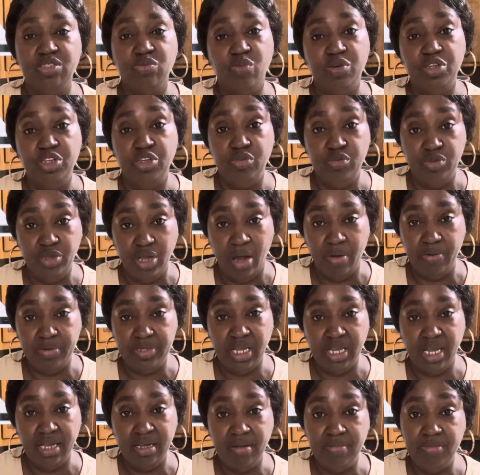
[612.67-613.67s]
when you don't
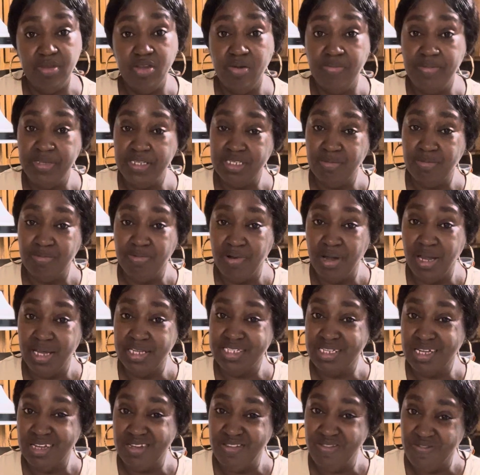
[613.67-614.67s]
take them, you'll be surprised
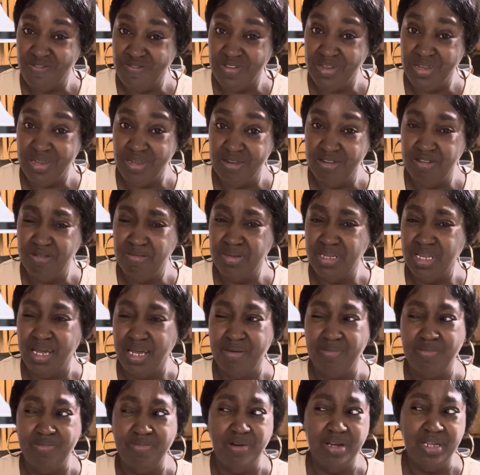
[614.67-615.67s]
how you feel. You'll be
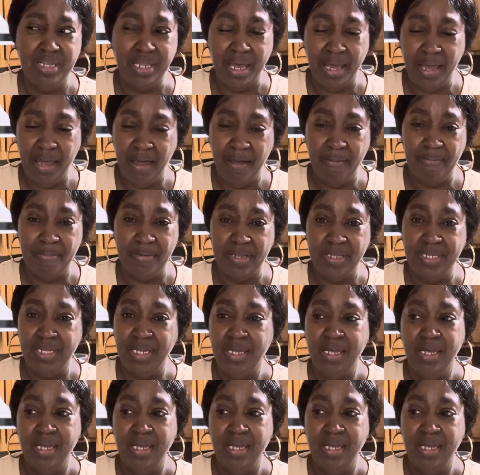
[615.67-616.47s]
like, what happened?